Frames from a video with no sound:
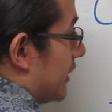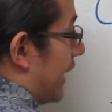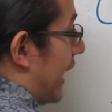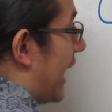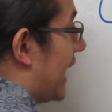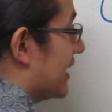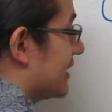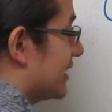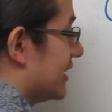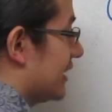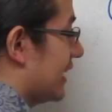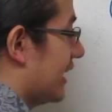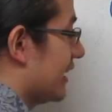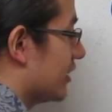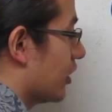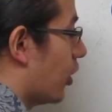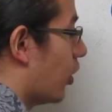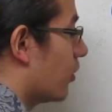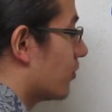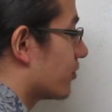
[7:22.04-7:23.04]
A to the
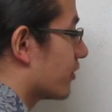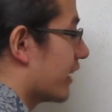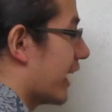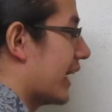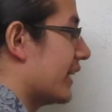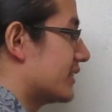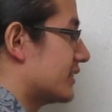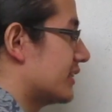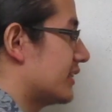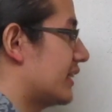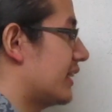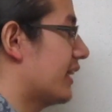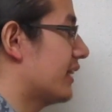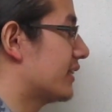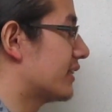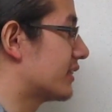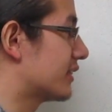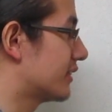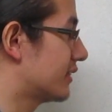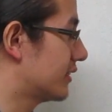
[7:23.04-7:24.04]
n over a to the
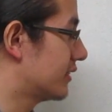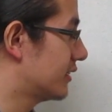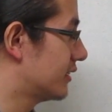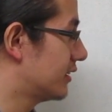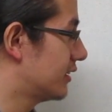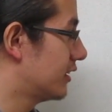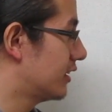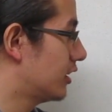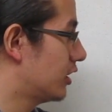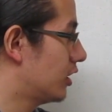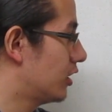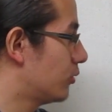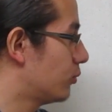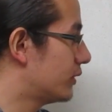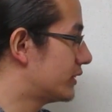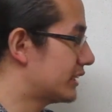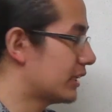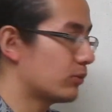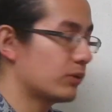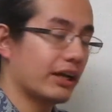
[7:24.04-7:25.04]
n. We
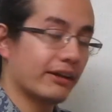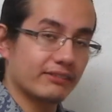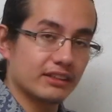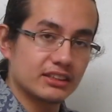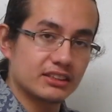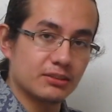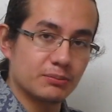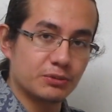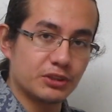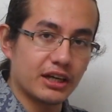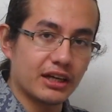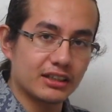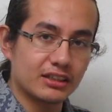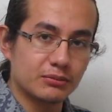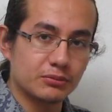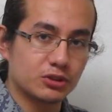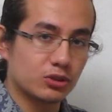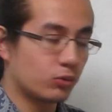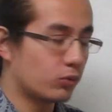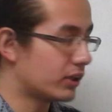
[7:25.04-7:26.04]
said we have to subtract
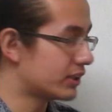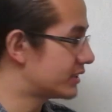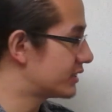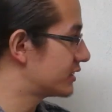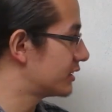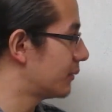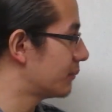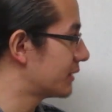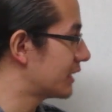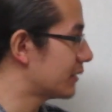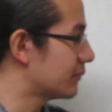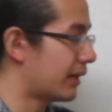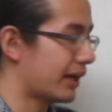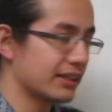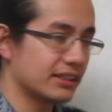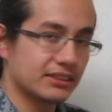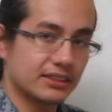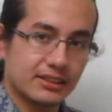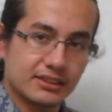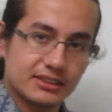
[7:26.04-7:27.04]
them. So what's something
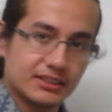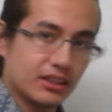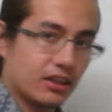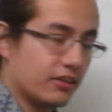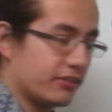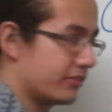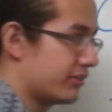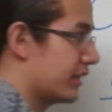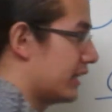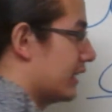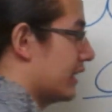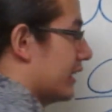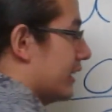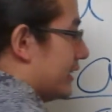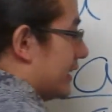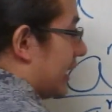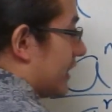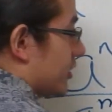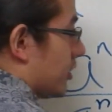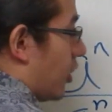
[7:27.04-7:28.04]
minus itself?
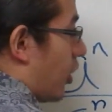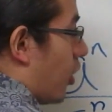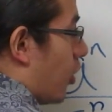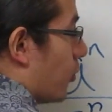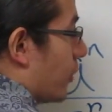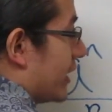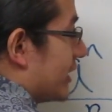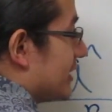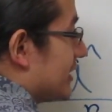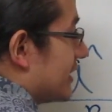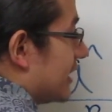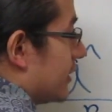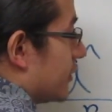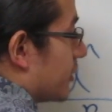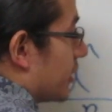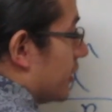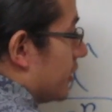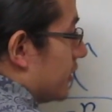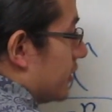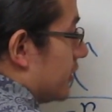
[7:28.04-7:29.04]
That's always
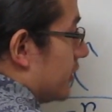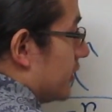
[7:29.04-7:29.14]
0.